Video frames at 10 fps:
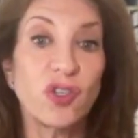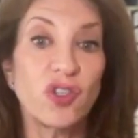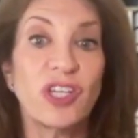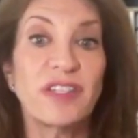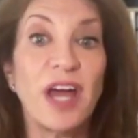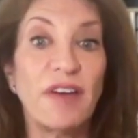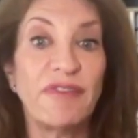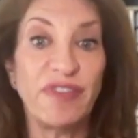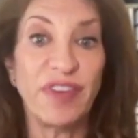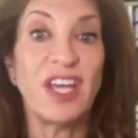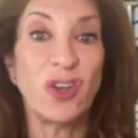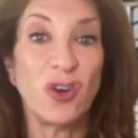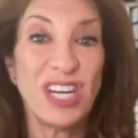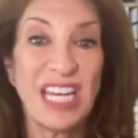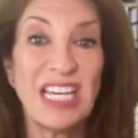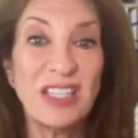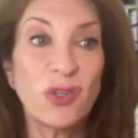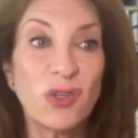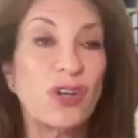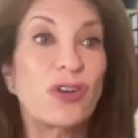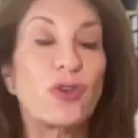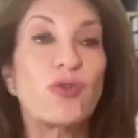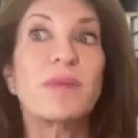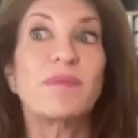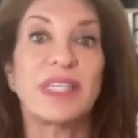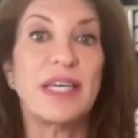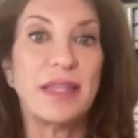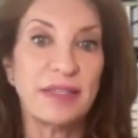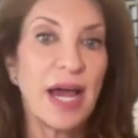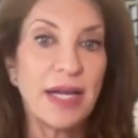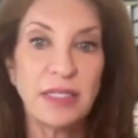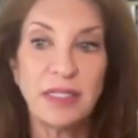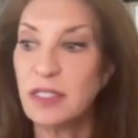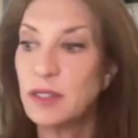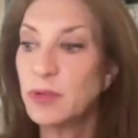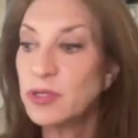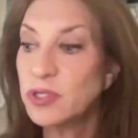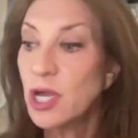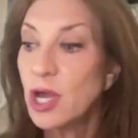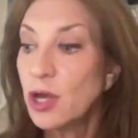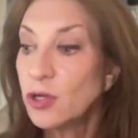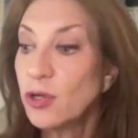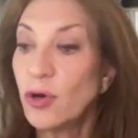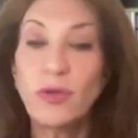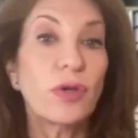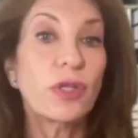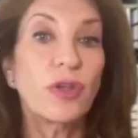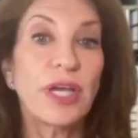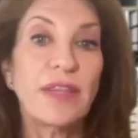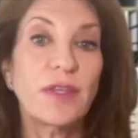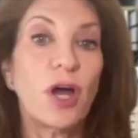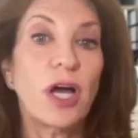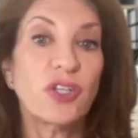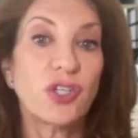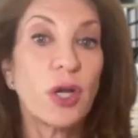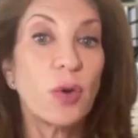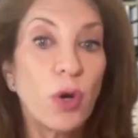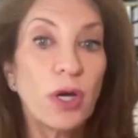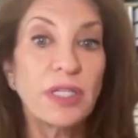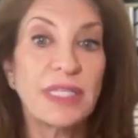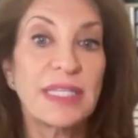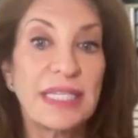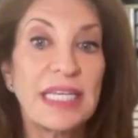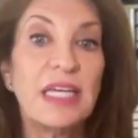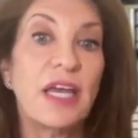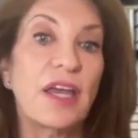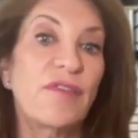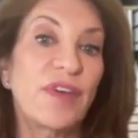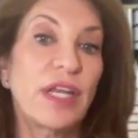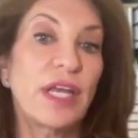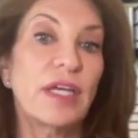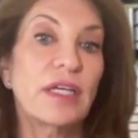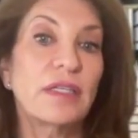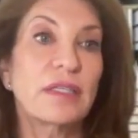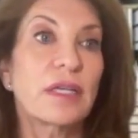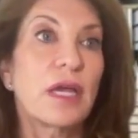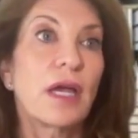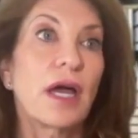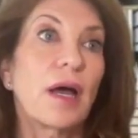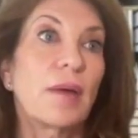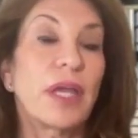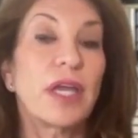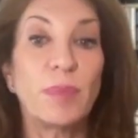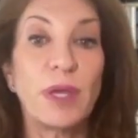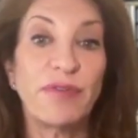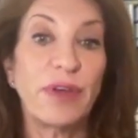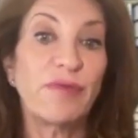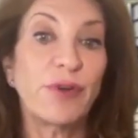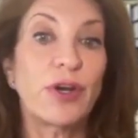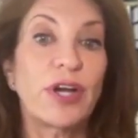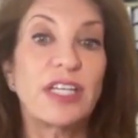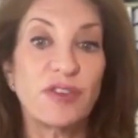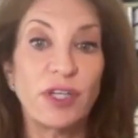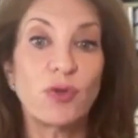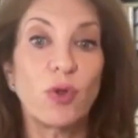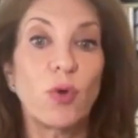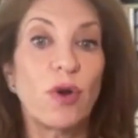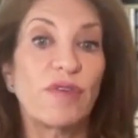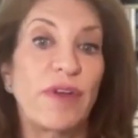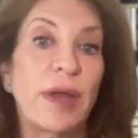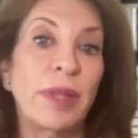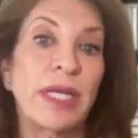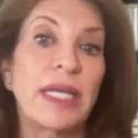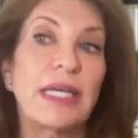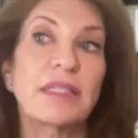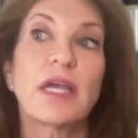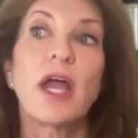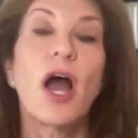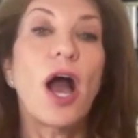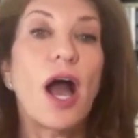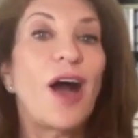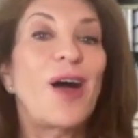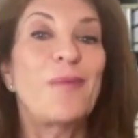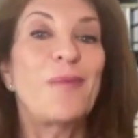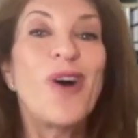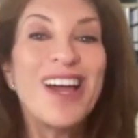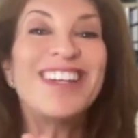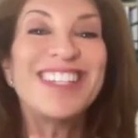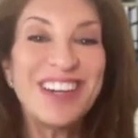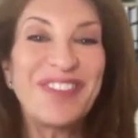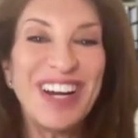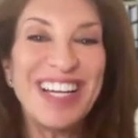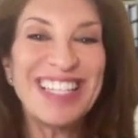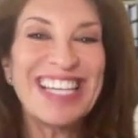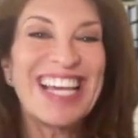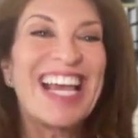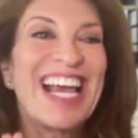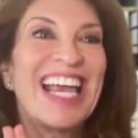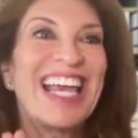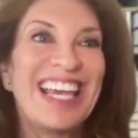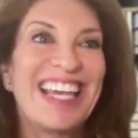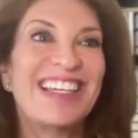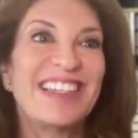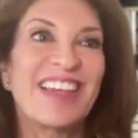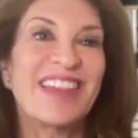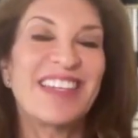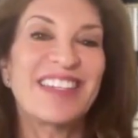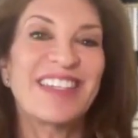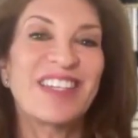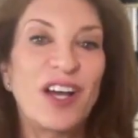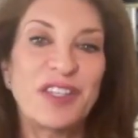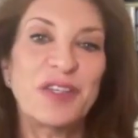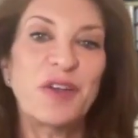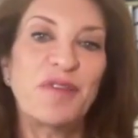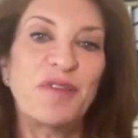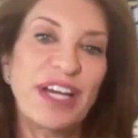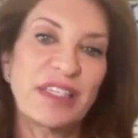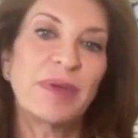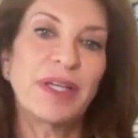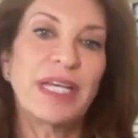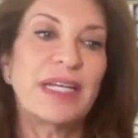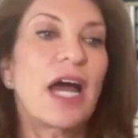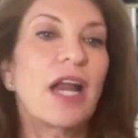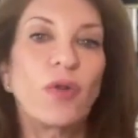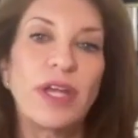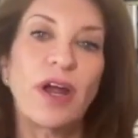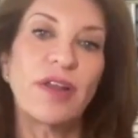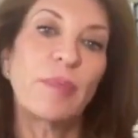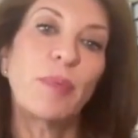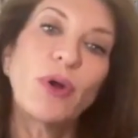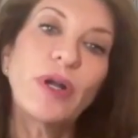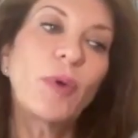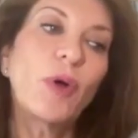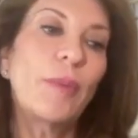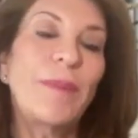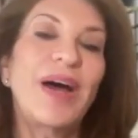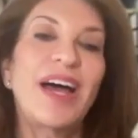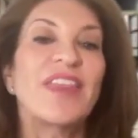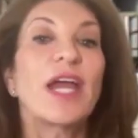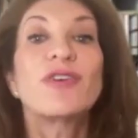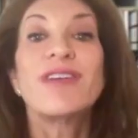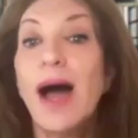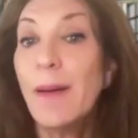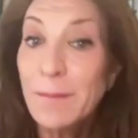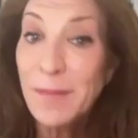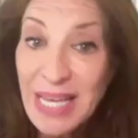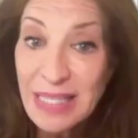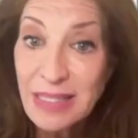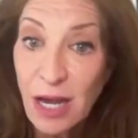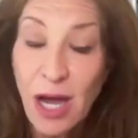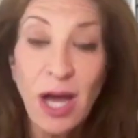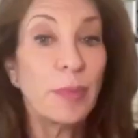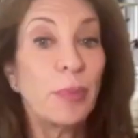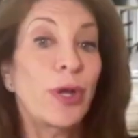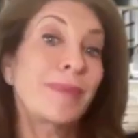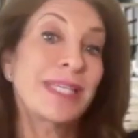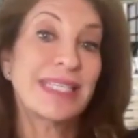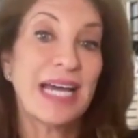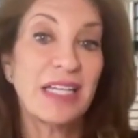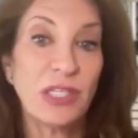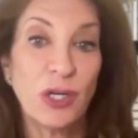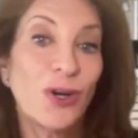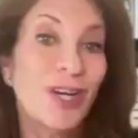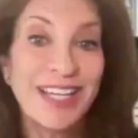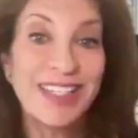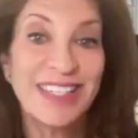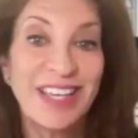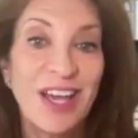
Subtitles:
is just not fitting your needs, or you keep seeing these high deductibles. You can look at the cost sharing world and see if it could be a fit for your individual or family needs. One difference is, and this is also the flexibility, not only are they portable, but they are not based on employment status and earnings,